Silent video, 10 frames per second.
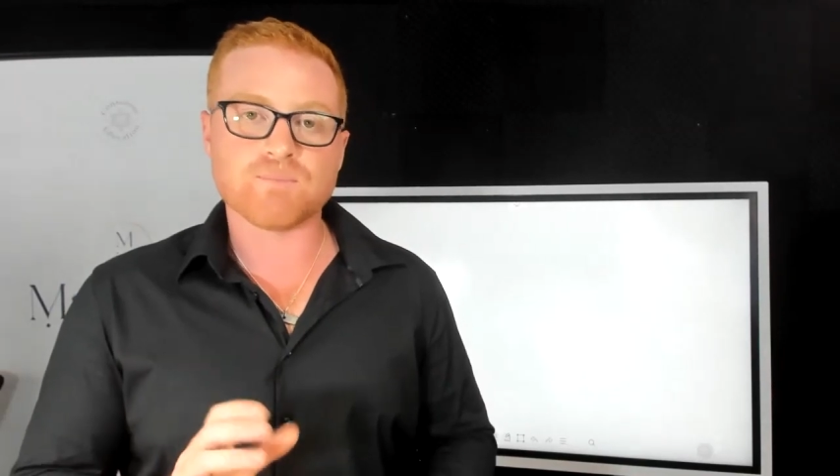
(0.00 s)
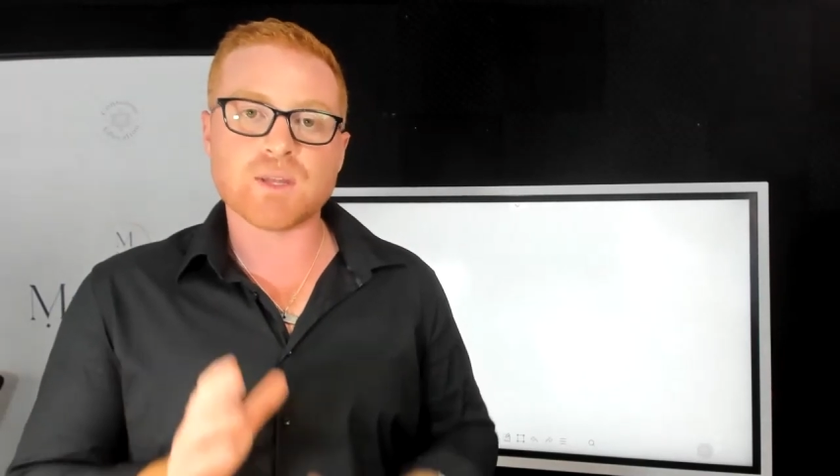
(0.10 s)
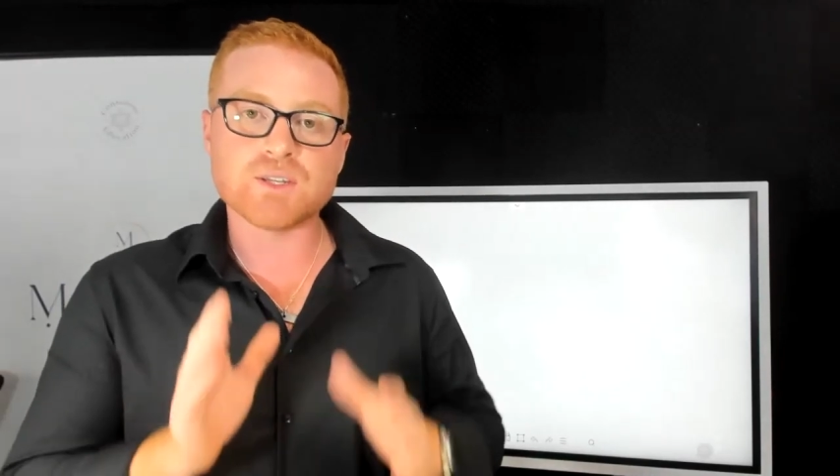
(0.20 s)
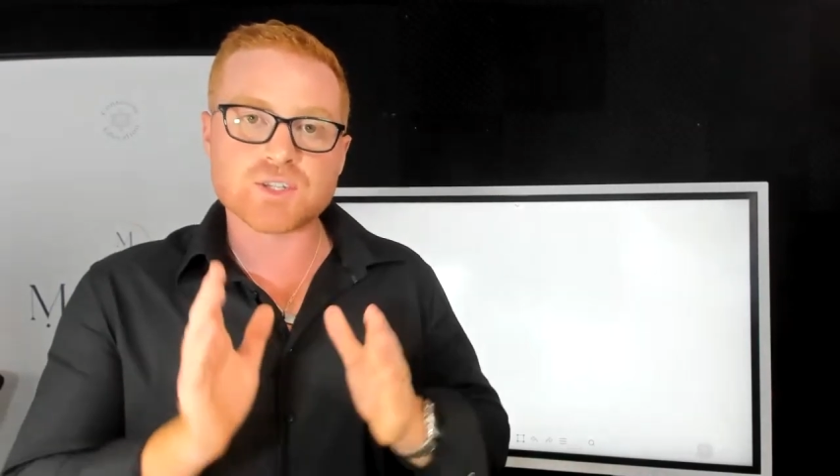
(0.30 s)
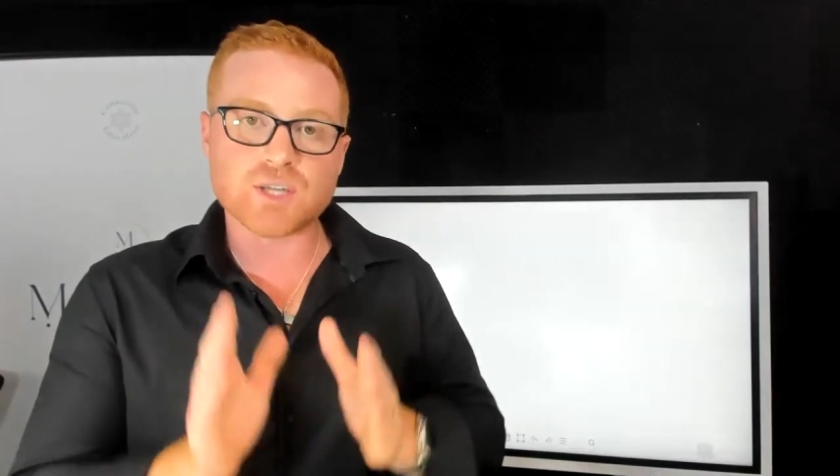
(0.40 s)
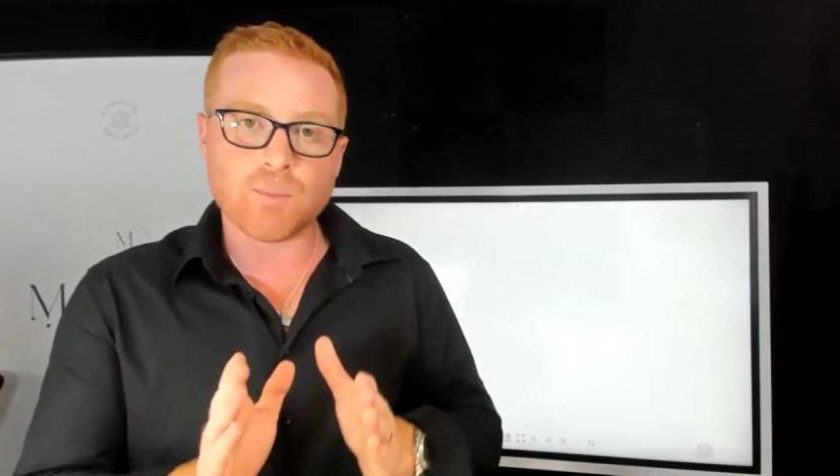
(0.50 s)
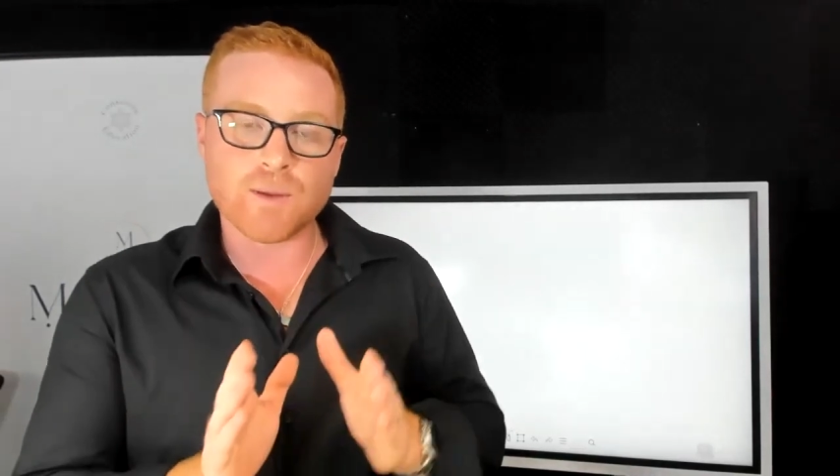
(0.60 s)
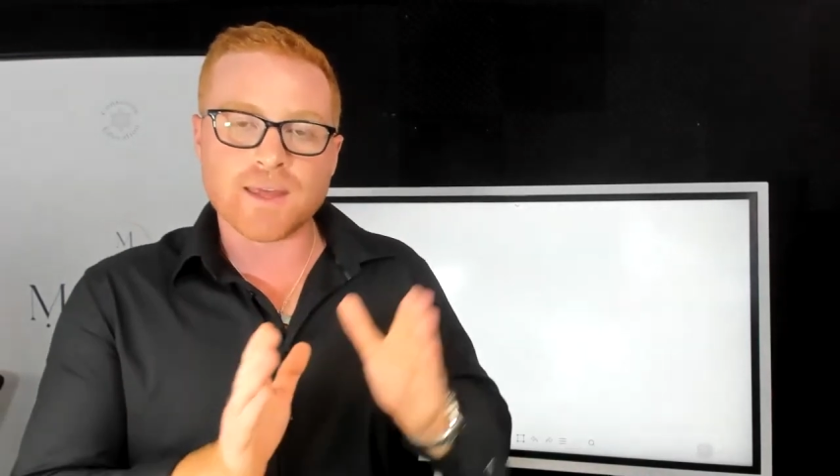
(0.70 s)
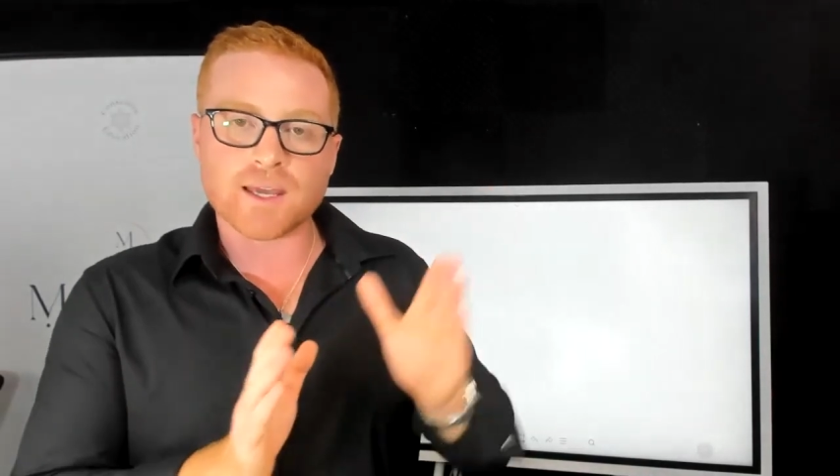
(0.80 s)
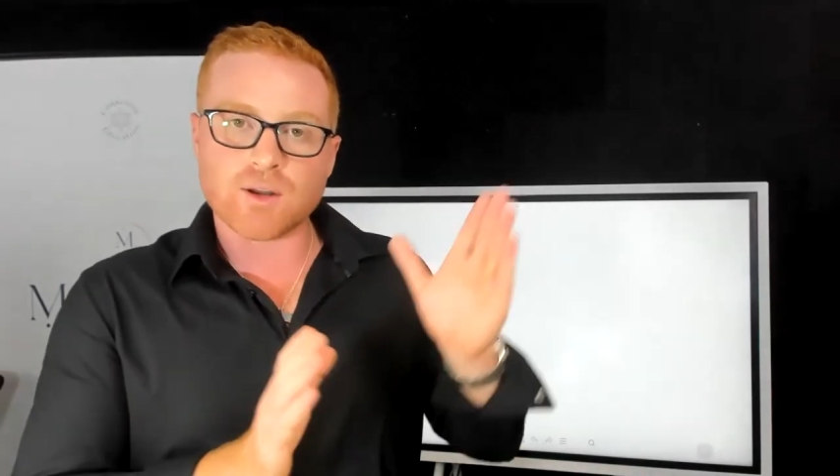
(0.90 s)
is
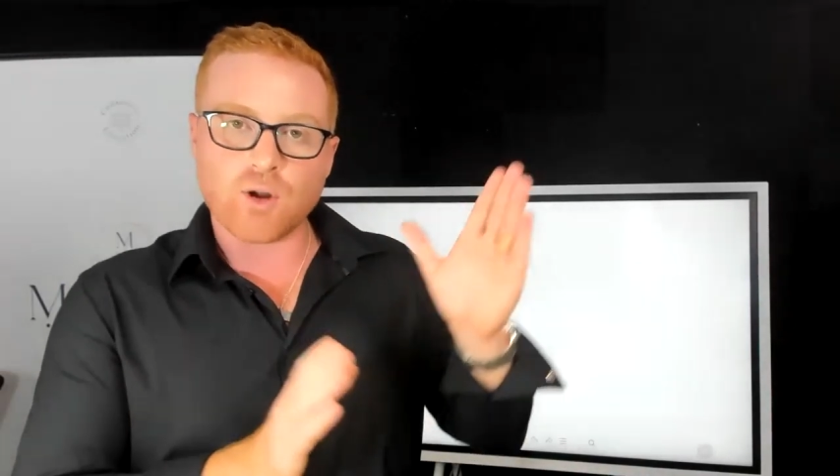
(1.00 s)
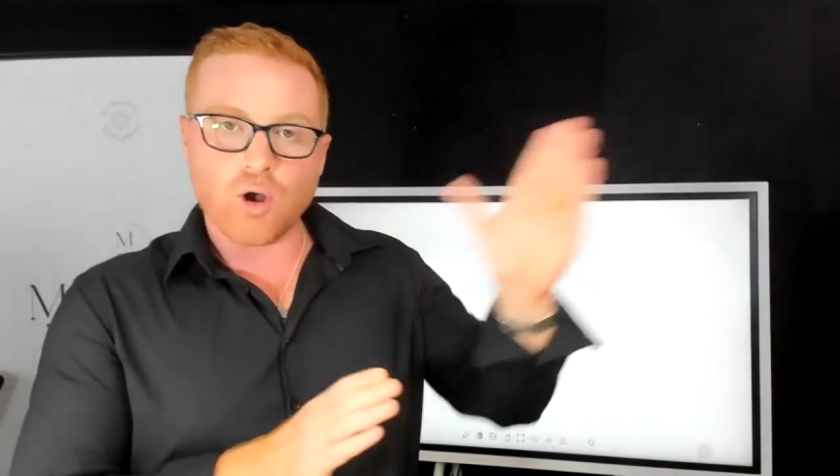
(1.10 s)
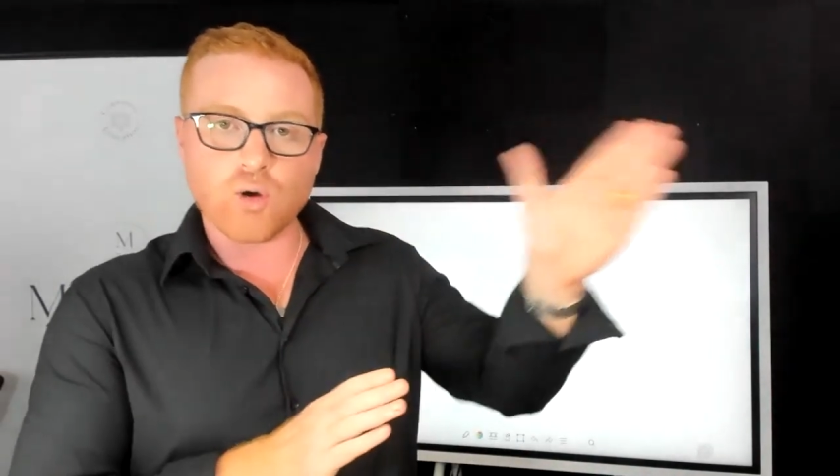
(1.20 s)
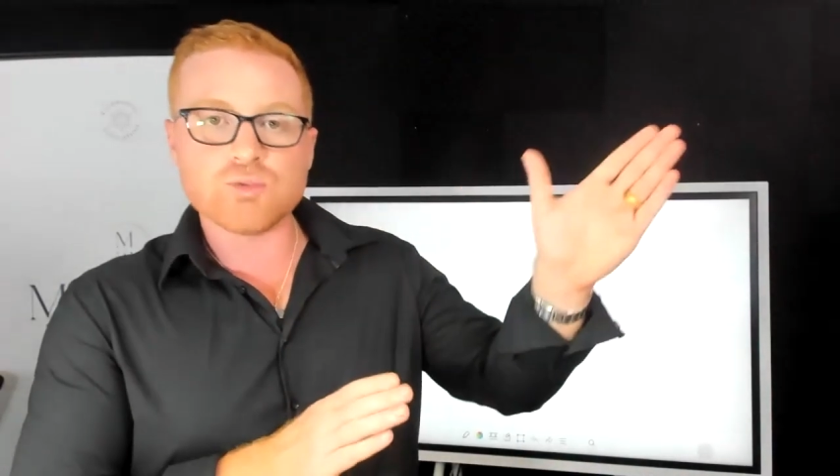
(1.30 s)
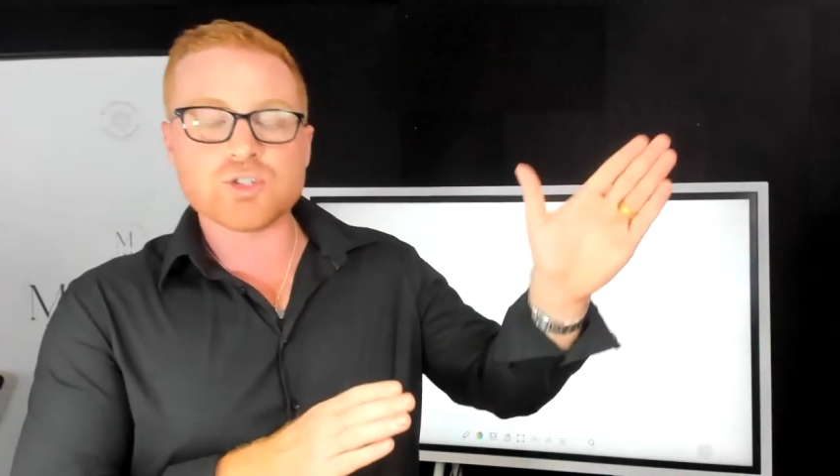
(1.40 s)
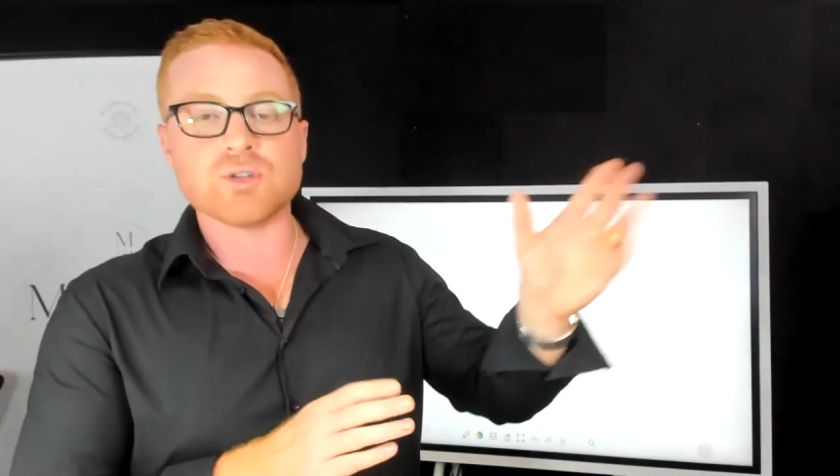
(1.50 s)
someone that can hold